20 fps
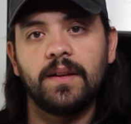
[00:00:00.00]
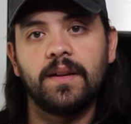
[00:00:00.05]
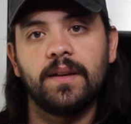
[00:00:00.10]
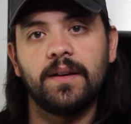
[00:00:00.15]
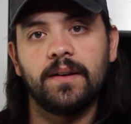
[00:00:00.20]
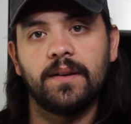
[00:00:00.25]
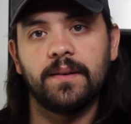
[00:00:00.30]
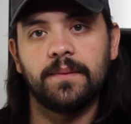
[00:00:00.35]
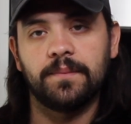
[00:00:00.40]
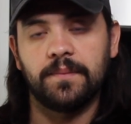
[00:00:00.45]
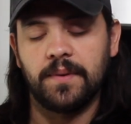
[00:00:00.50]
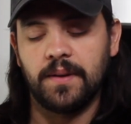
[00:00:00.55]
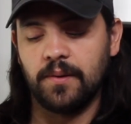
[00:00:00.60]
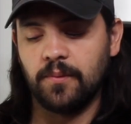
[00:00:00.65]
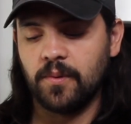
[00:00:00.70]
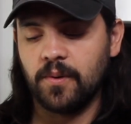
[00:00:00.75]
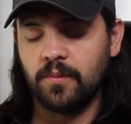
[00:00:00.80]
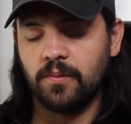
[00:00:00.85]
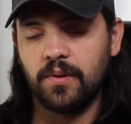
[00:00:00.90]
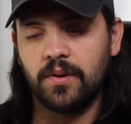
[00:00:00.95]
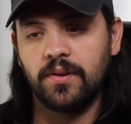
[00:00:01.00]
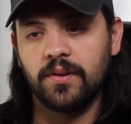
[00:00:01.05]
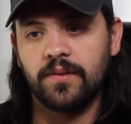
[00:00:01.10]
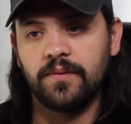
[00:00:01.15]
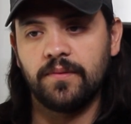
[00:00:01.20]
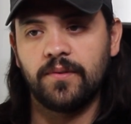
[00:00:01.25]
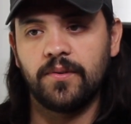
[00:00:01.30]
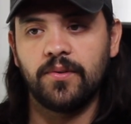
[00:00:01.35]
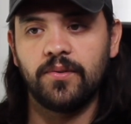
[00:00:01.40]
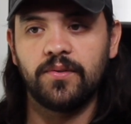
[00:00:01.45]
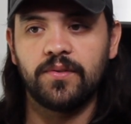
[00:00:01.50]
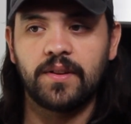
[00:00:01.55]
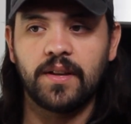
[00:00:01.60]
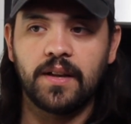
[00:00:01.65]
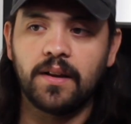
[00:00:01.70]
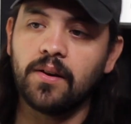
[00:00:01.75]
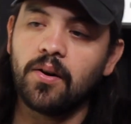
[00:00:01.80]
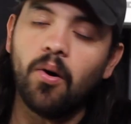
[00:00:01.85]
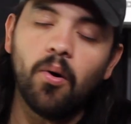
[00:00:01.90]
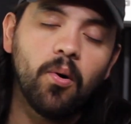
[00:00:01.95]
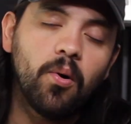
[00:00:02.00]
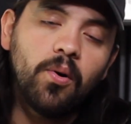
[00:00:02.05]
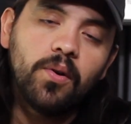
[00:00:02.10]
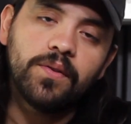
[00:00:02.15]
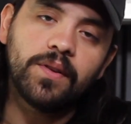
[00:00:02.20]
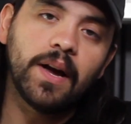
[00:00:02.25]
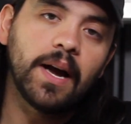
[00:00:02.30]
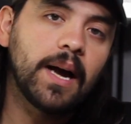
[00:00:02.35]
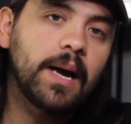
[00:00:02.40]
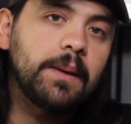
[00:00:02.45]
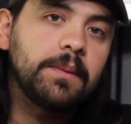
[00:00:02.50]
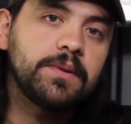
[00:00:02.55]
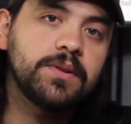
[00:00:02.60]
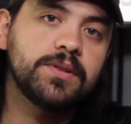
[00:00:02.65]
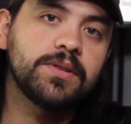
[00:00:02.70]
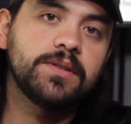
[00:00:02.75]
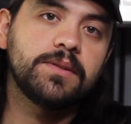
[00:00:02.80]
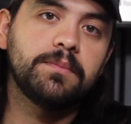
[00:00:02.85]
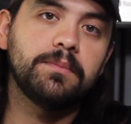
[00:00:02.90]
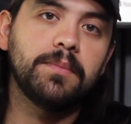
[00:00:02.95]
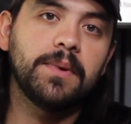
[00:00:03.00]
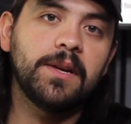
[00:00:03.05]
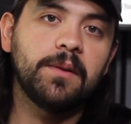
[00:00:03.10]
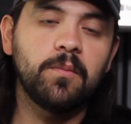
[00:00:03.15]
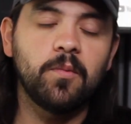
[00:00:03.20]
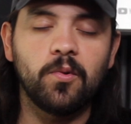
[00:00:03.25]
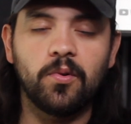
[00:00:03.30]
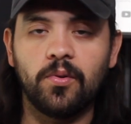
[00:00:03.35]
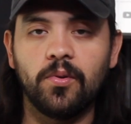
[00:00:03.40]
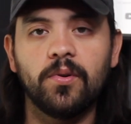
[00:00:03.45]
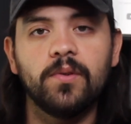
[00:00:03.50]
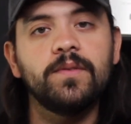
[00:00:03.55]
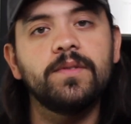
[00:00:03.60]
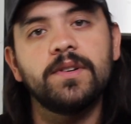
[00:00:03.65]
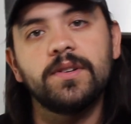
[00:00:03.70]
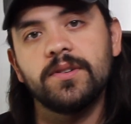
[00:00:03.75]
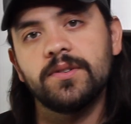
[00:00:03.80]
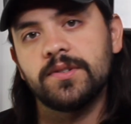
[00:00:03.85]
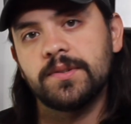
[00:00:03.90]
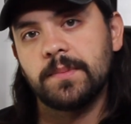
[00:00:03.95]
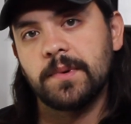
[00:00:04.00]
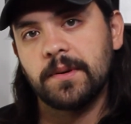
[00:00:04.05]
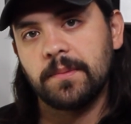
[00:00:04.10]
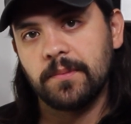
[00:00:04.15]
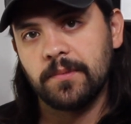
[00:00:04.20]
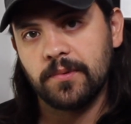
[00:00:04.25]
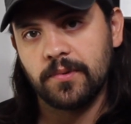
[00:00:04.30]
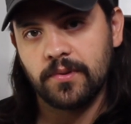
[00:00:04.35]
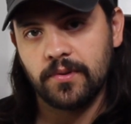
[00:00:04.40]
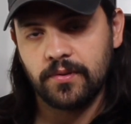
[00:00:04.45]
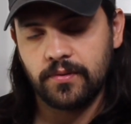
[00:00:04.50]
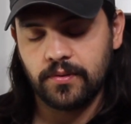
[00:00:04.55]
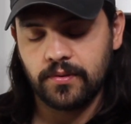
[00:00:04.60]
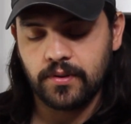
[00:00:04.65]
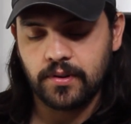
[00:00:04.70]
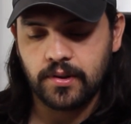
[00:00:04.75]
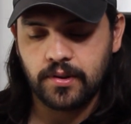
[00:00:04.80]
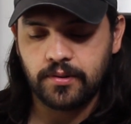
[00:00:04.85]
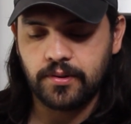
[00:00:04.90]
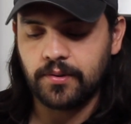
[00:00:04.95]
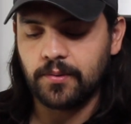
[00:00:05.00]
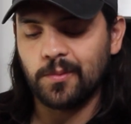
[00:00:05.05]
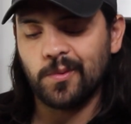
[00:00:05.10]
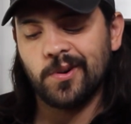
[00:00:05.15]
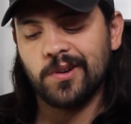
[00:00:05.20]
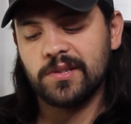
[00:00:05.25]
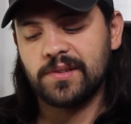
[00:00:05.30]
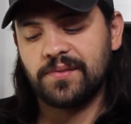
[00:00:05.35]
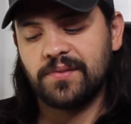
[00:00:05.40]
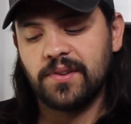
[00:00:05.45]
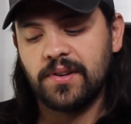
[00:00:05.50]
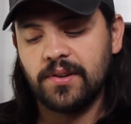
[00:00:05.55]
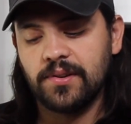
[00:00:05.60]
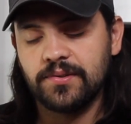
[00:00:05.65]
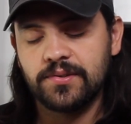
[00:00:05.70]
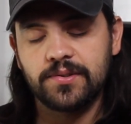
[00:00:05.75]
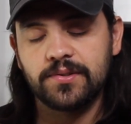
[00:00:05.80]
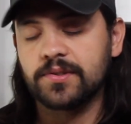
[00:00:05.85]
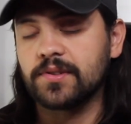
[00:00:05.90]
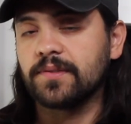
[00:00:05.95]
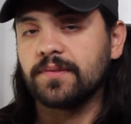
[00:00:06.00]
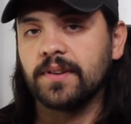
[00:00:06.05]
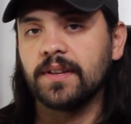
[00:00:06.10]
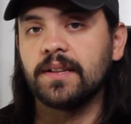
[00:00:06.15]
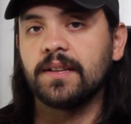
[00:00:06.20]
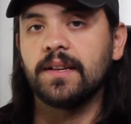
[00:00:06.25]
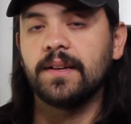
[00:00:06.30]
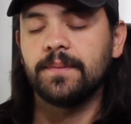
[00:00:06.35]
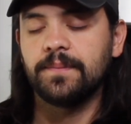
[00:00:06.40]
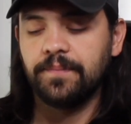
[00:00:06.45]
Yeah, and where we could have used that whole time to just make more lore videos, make more Greater WAAAGH videos or stuff like that.